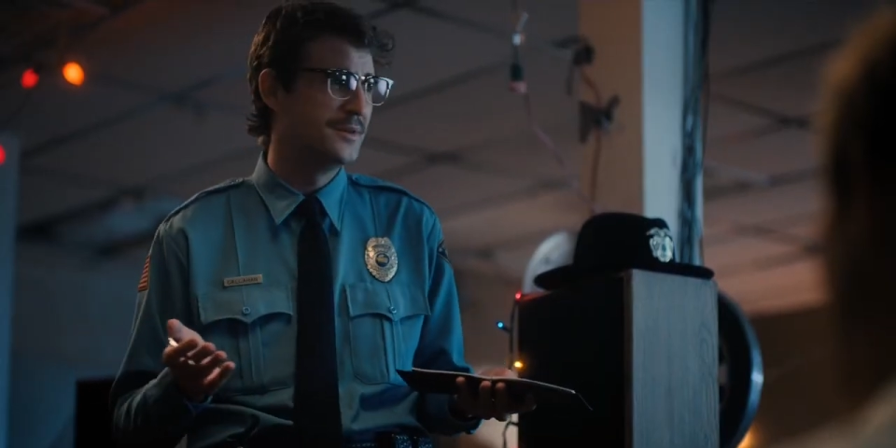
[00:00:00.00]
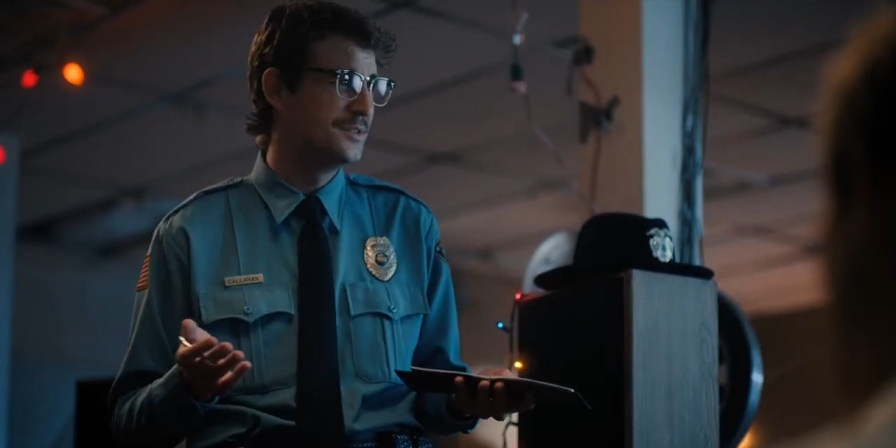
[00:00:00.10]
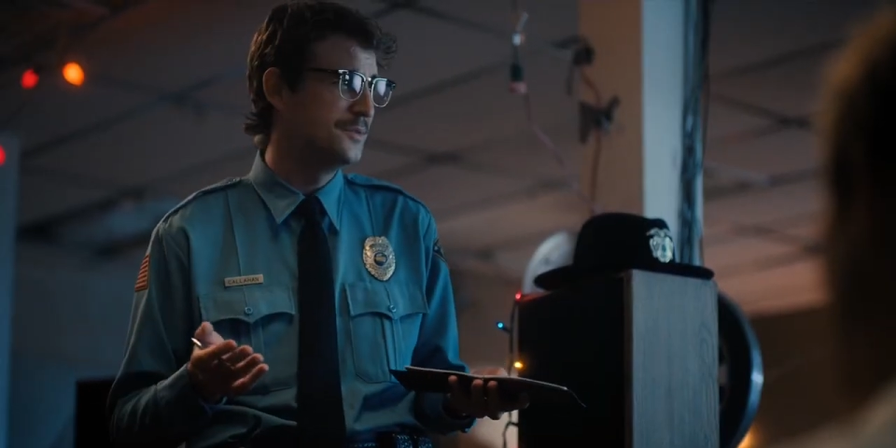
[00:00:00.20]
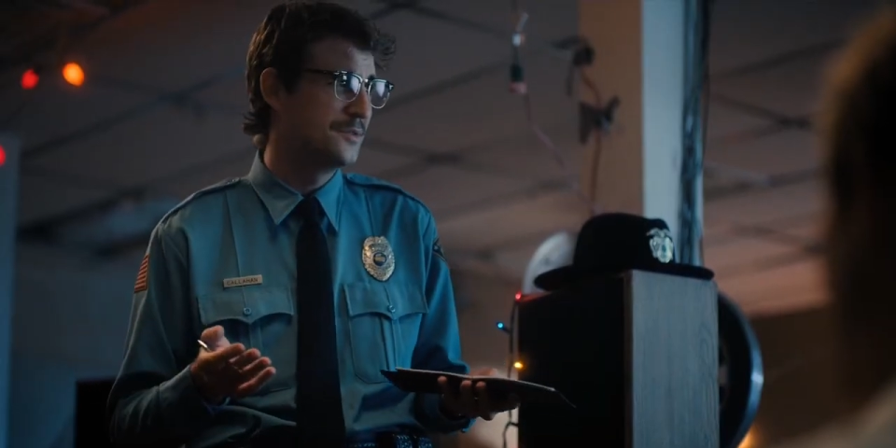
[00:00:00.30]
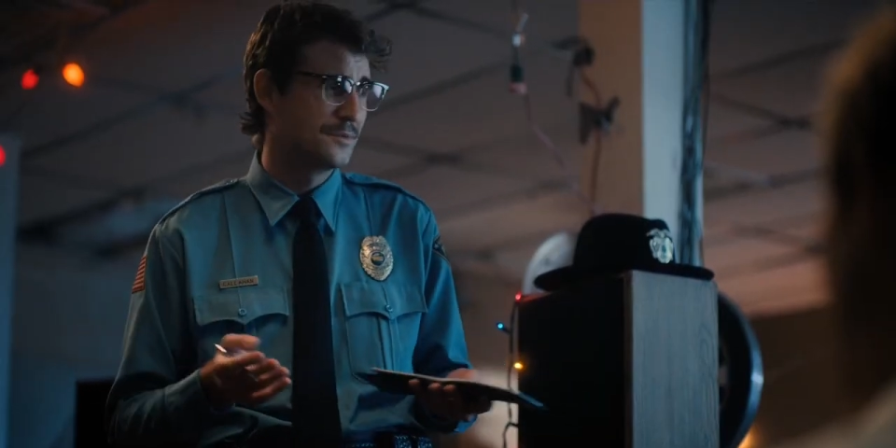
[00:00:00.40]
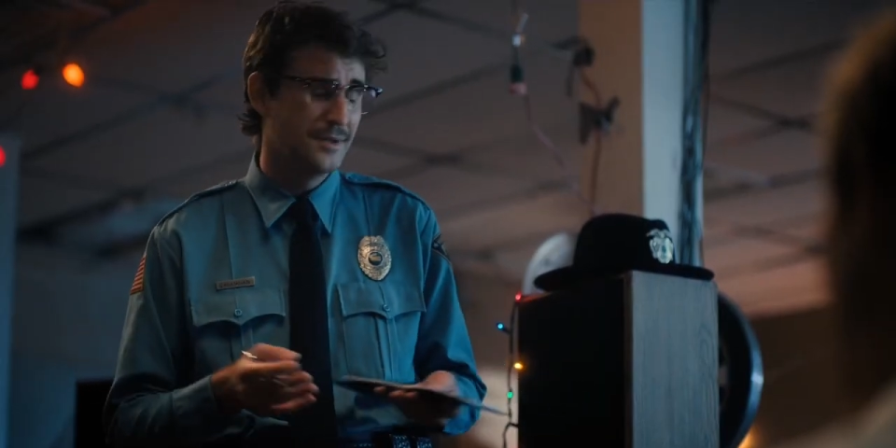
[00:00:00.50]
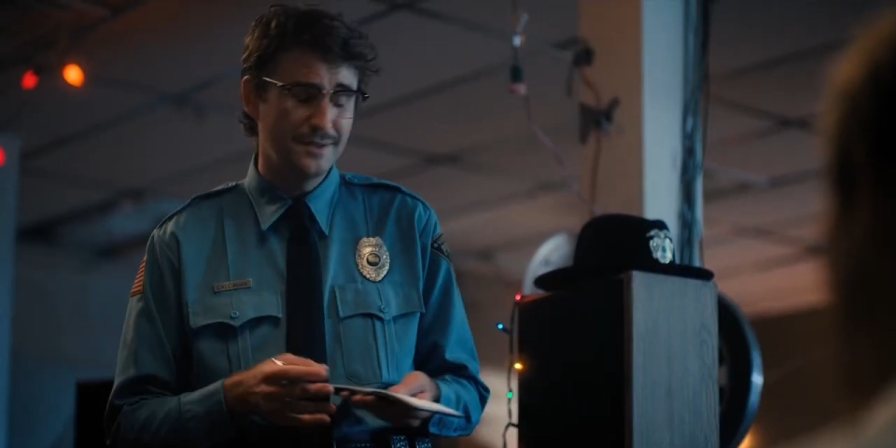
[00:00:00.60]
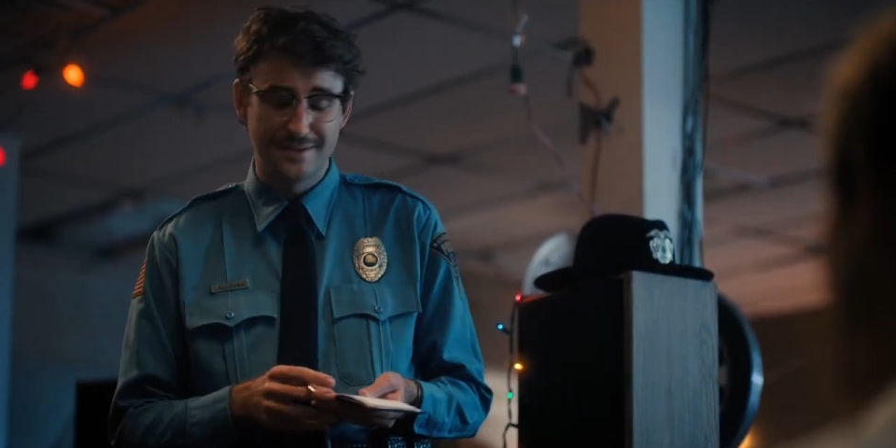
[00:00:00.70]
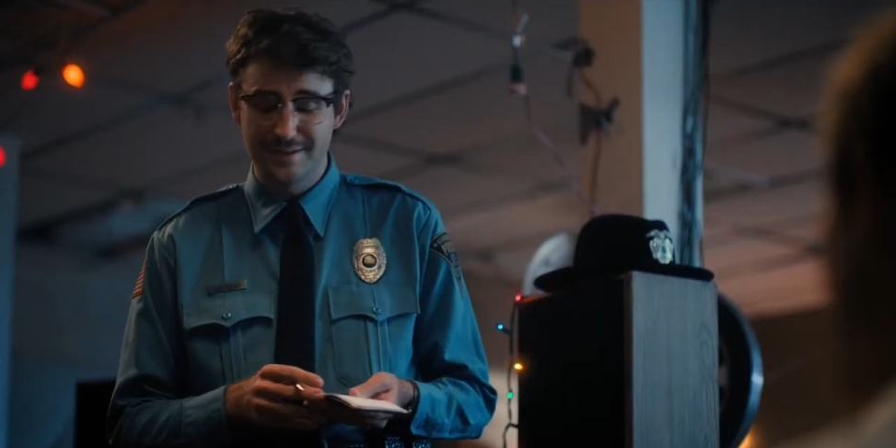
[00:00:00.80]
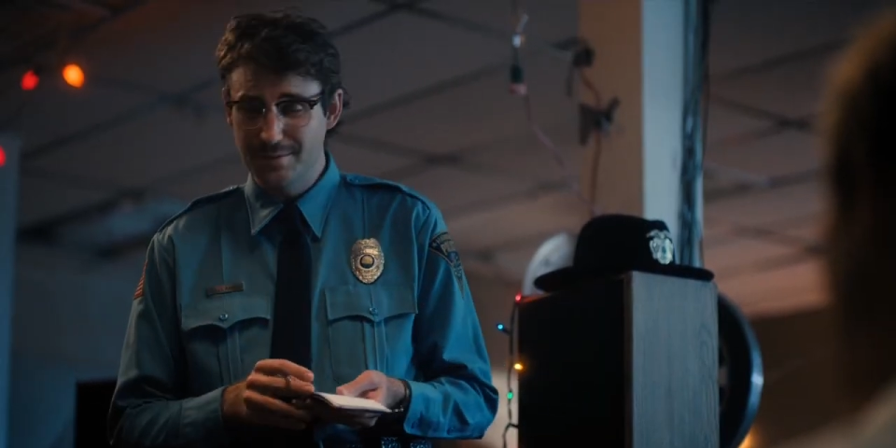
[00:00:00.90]
too thrilled to
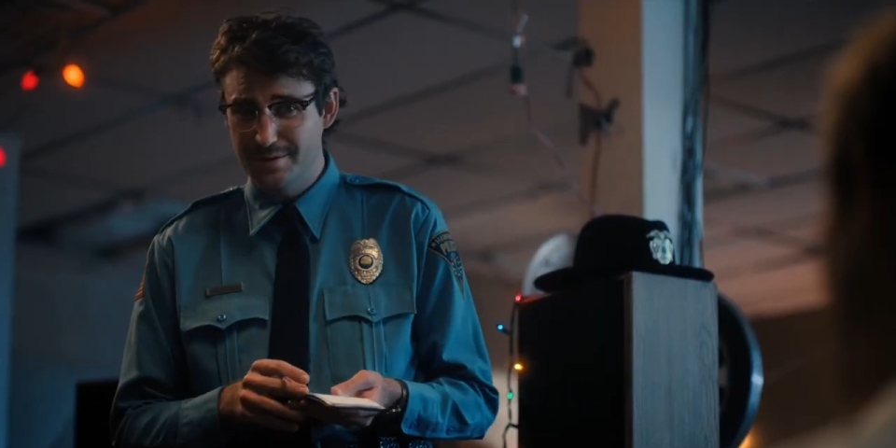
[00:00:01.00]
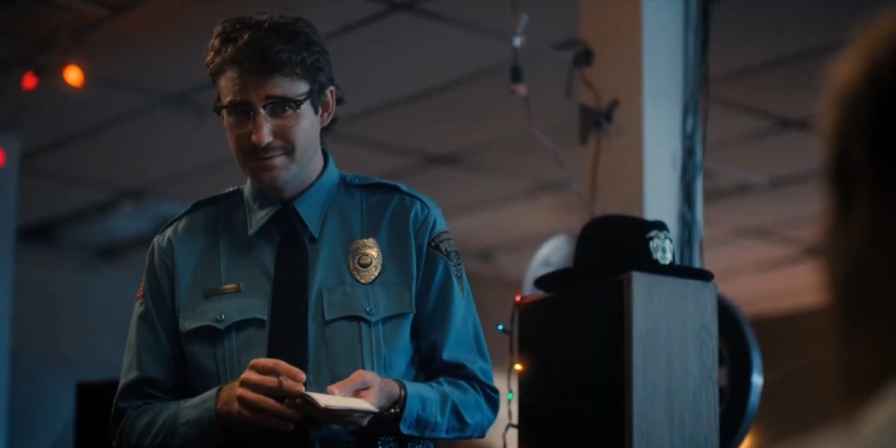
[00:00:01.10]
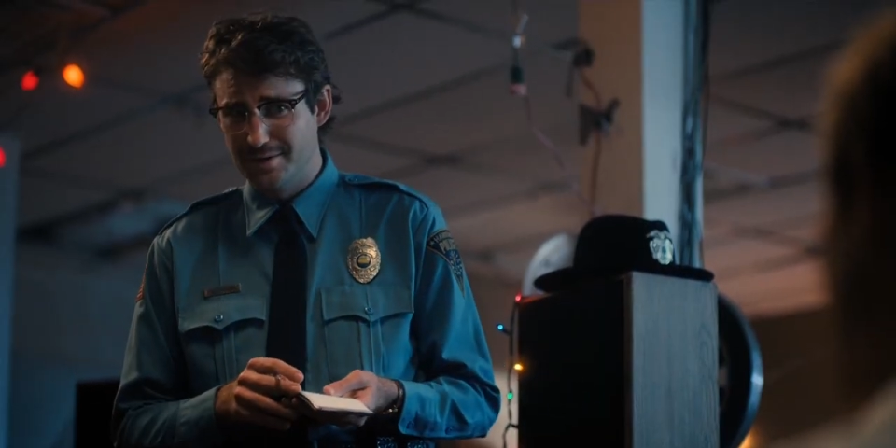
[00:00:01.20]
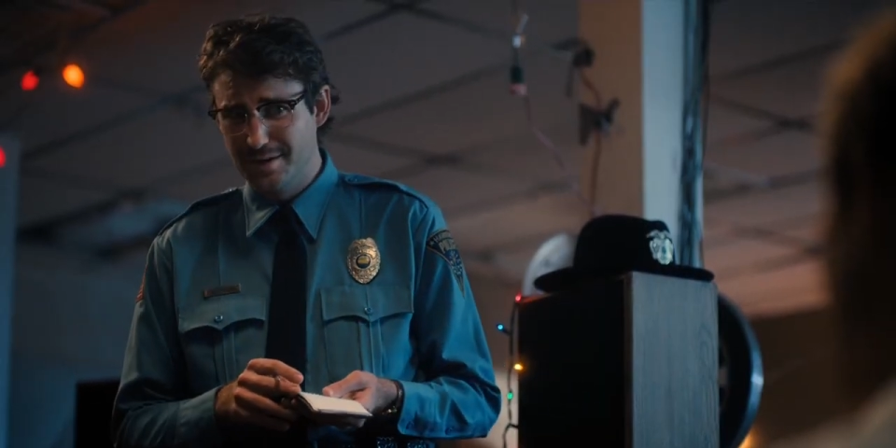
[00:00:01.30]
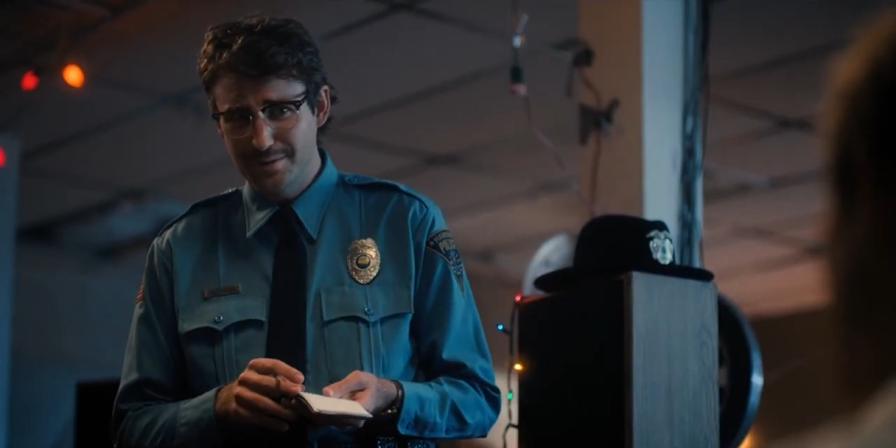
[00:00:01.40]
see what you've done to